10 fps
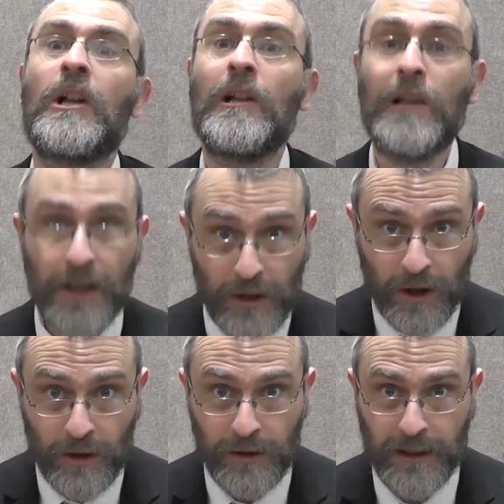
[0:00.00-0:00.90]

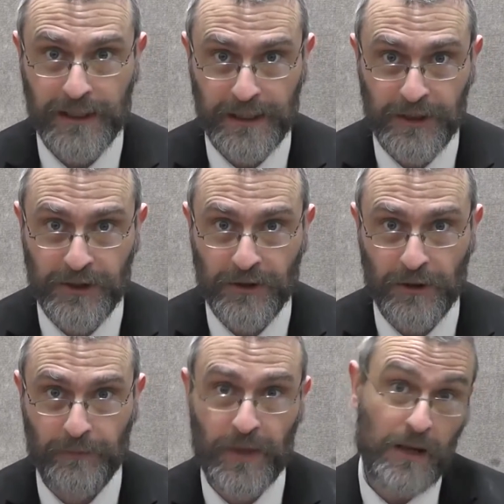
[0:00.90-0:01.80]
lekol
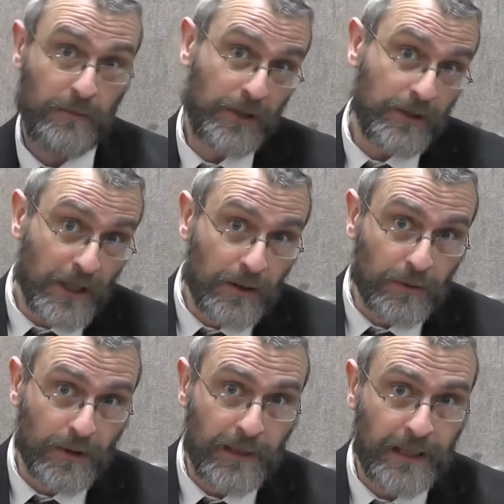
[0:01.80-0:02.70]
ishto, because he
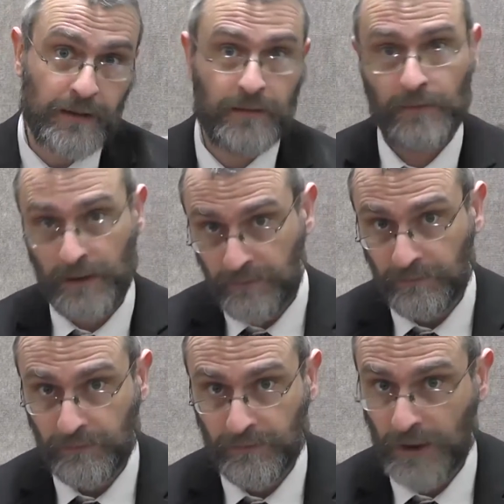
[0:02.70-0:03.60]
thought about it and
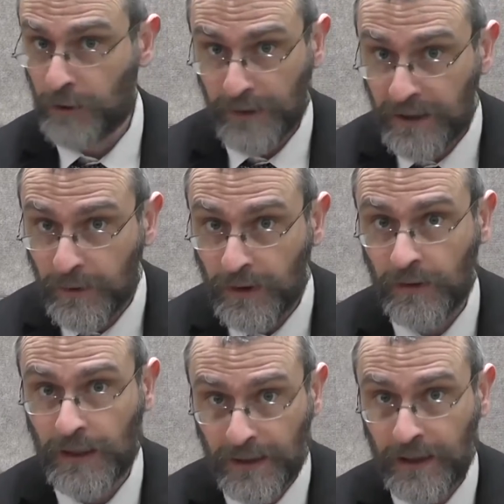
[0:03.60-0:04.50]
agreed with
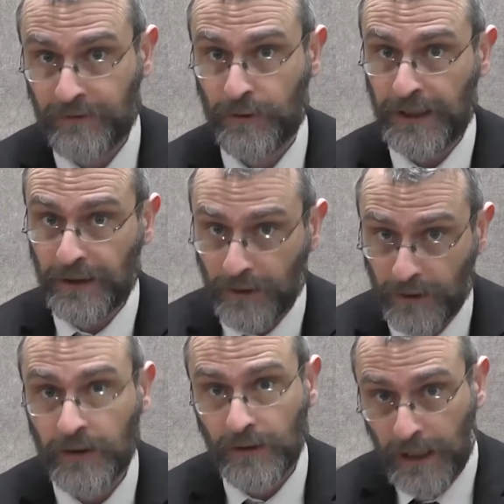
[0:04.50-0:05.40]
her, and therefore he
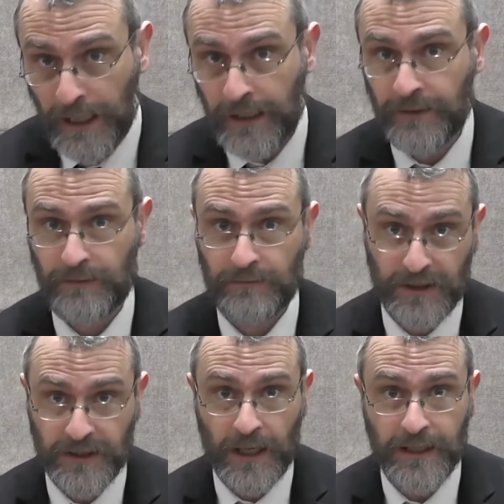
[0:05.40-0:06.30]
heard and
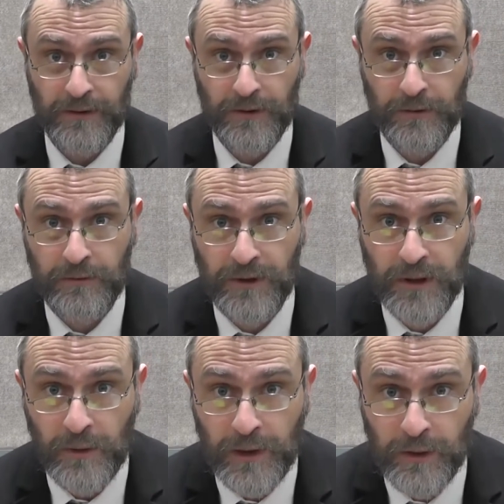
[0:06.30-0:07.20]
decided to
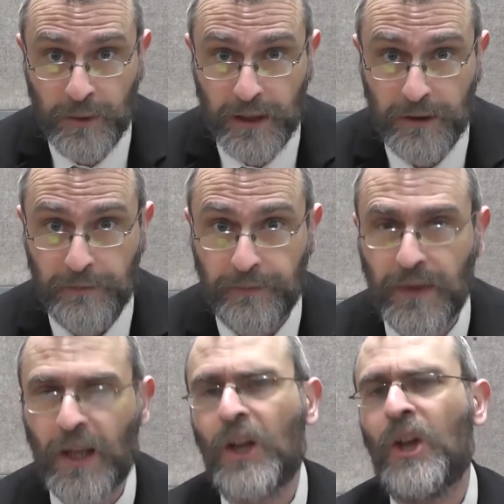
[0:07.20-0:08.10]
go along with it.
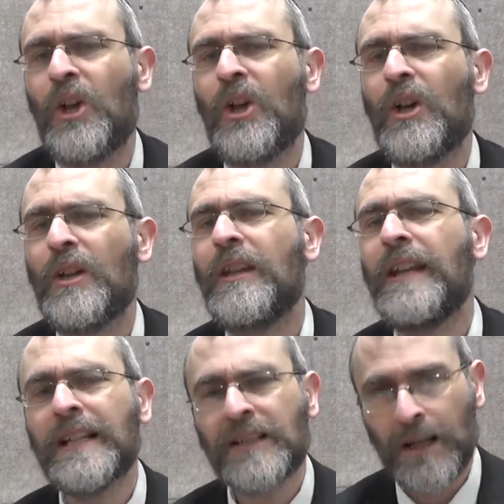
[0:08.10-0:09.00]
The
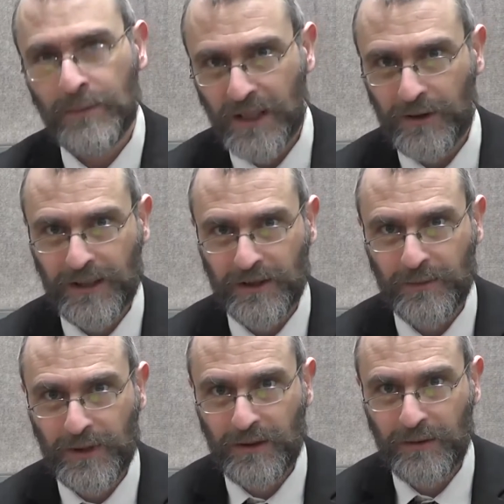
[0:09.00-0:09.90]
next time Sarah tells
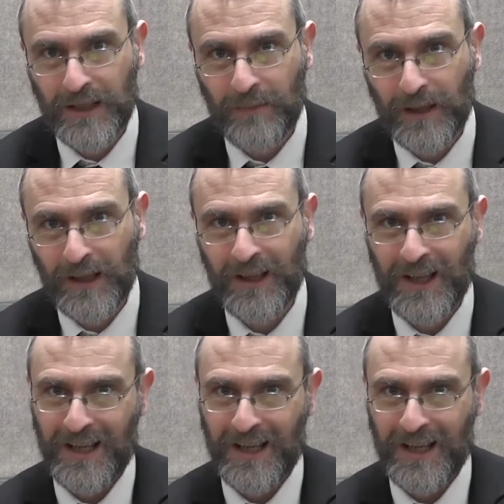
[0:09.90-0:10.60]
him to do something